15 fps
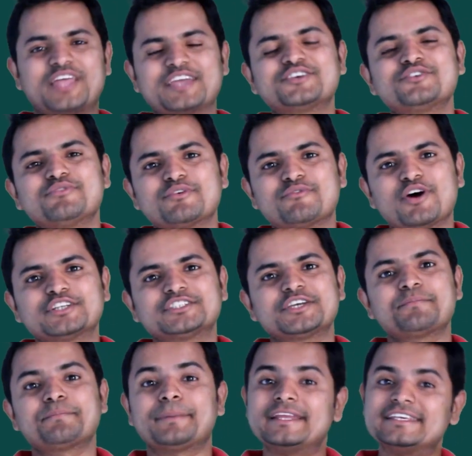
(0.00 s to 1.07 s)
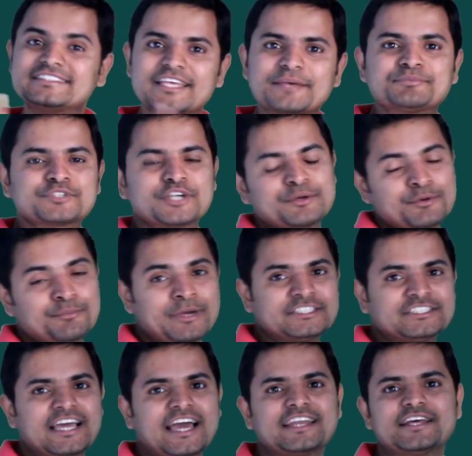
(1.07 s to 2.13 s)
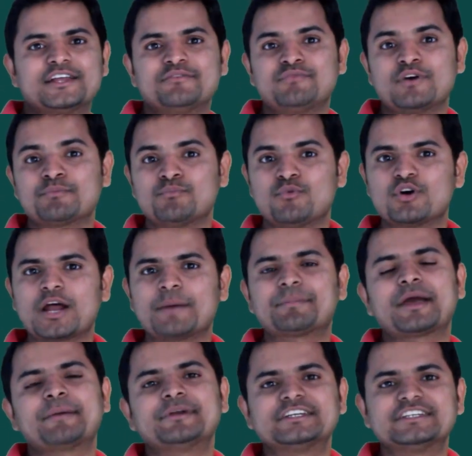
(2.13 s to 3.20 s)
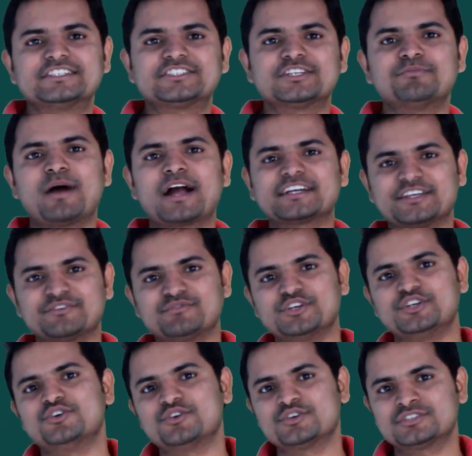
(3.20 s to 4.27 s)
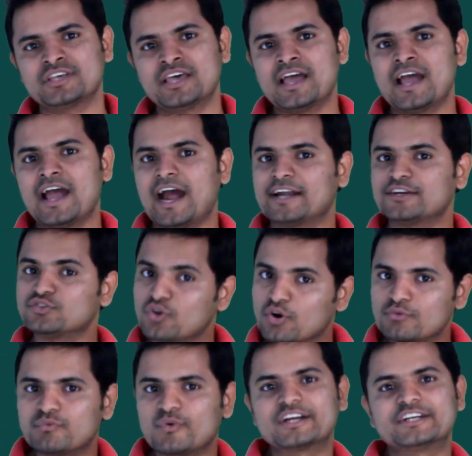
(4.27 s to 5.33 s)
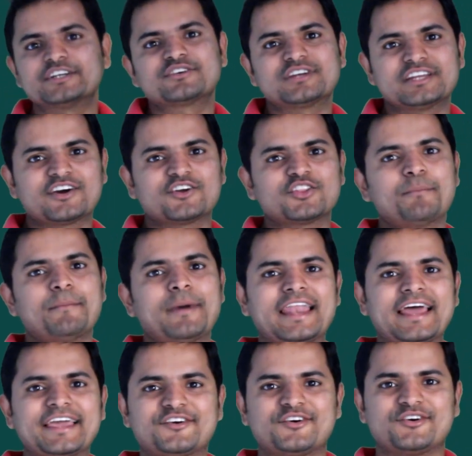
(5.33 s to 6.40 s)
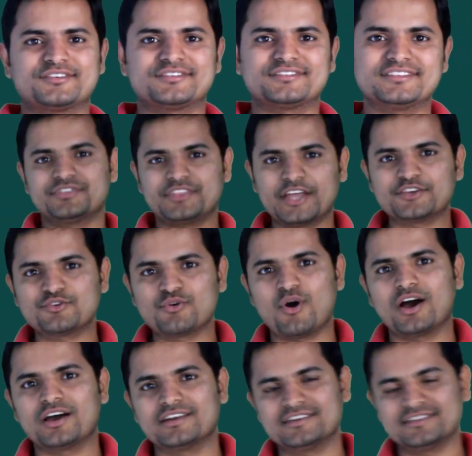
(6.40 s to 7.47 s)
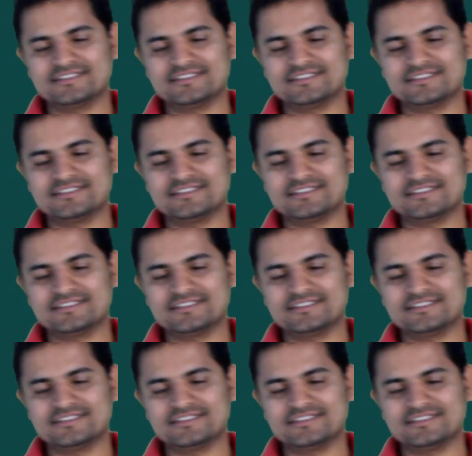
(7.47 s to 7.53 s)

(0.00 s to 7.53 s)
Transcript: Thank you for watching. Please subscribe to my channel for more upcoming digital marketing videos and don't forget to click on the bell icon. Thank you all.